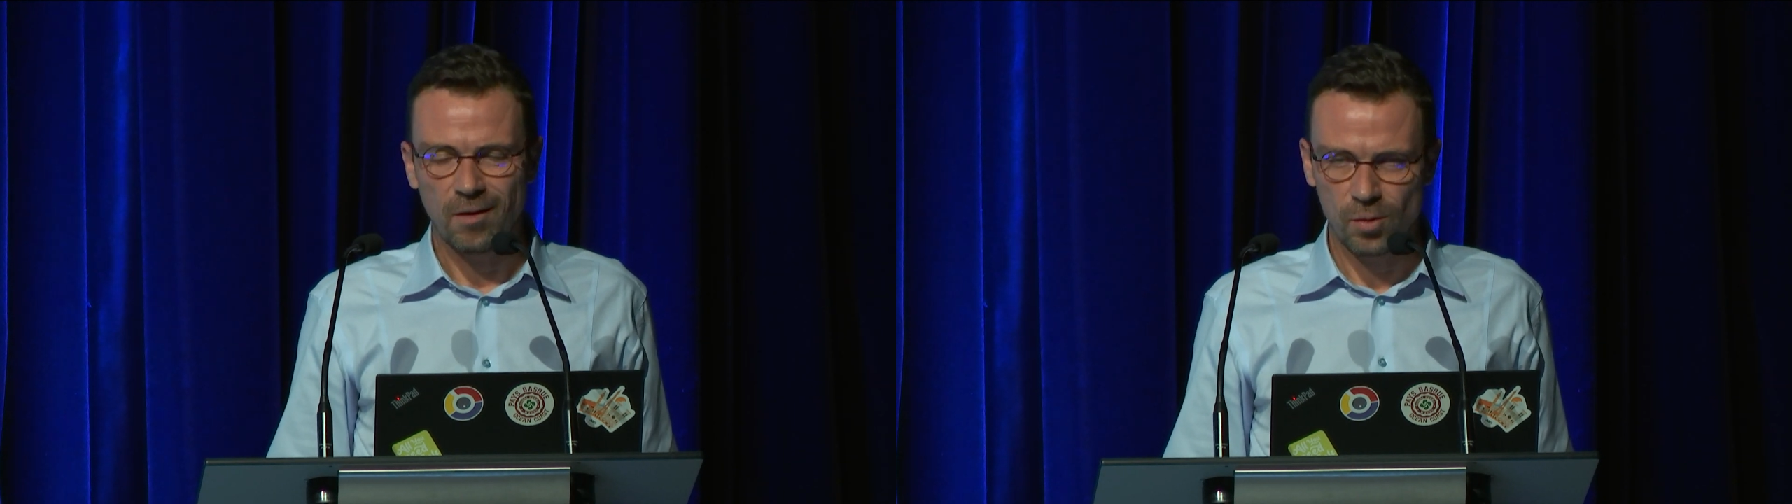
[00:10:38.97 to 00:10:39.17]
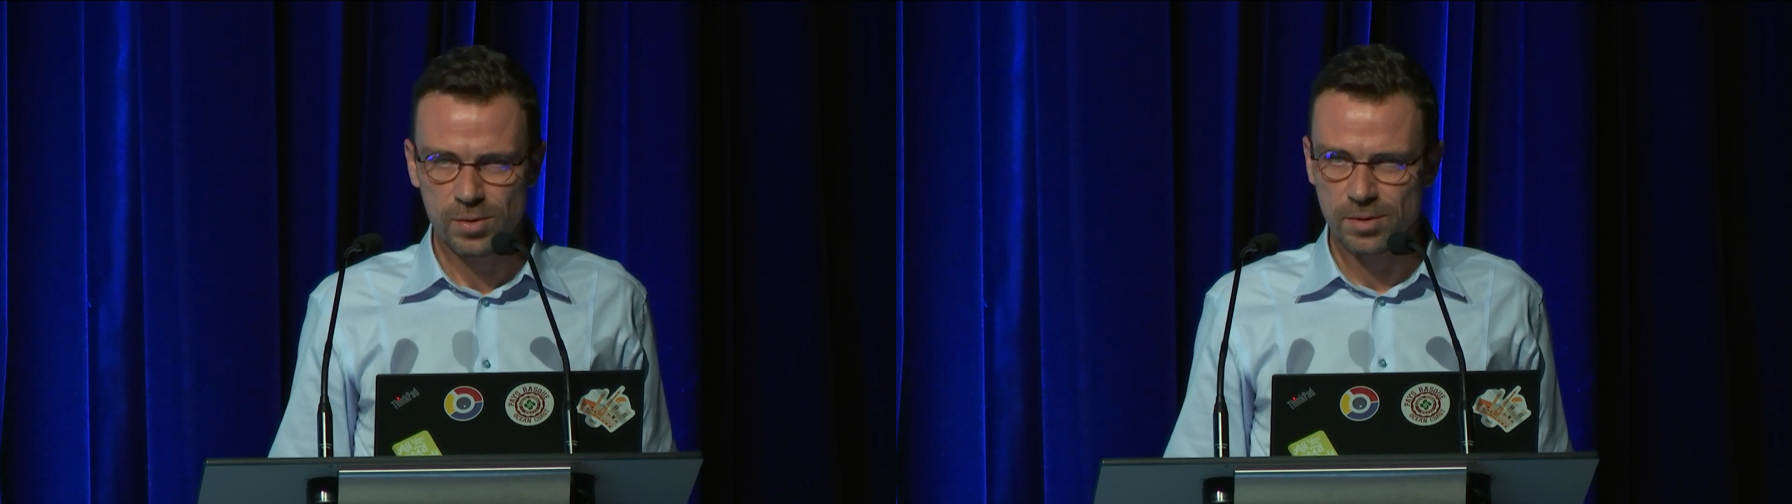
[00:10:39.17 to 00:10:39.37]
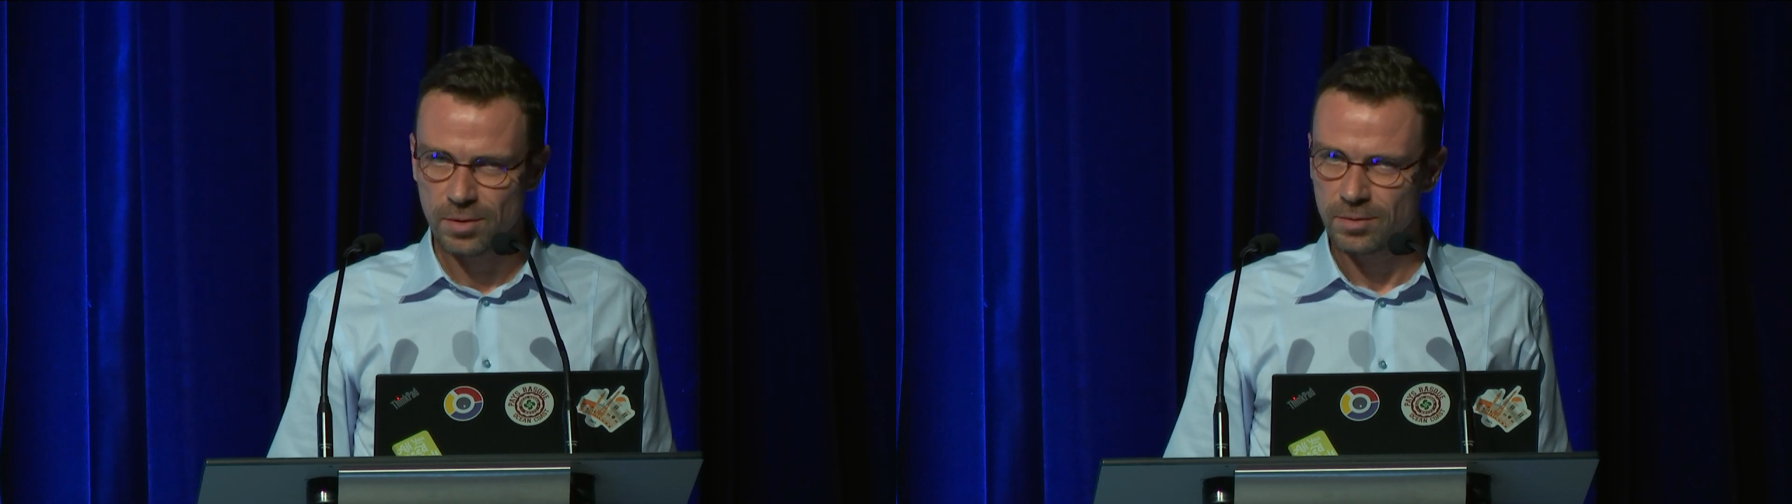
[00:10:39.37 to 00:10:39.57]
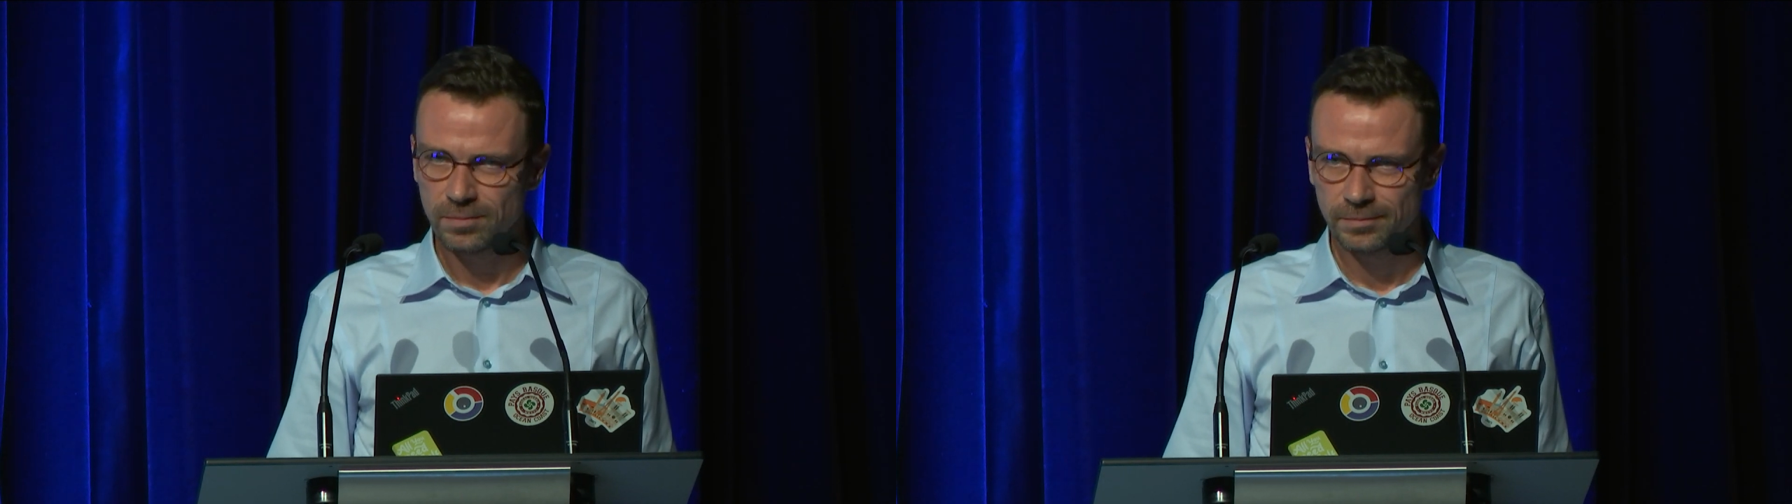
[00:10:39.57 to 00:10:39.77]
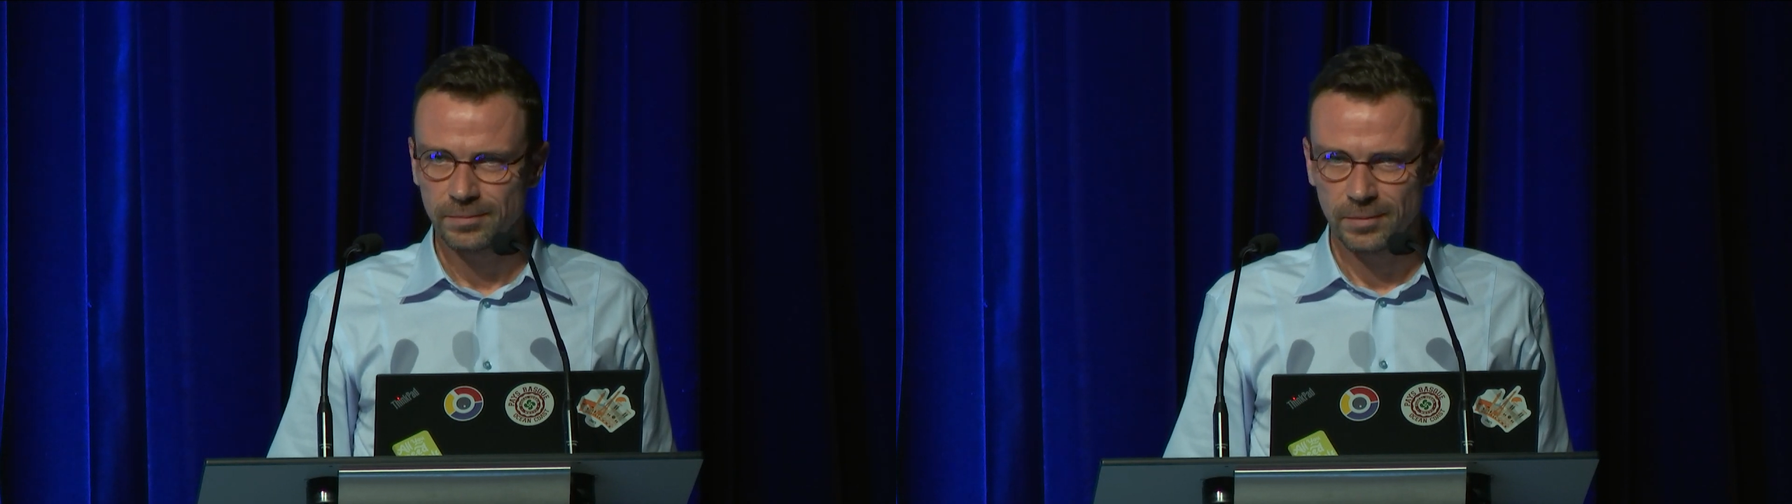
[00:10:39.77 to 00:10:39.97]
also,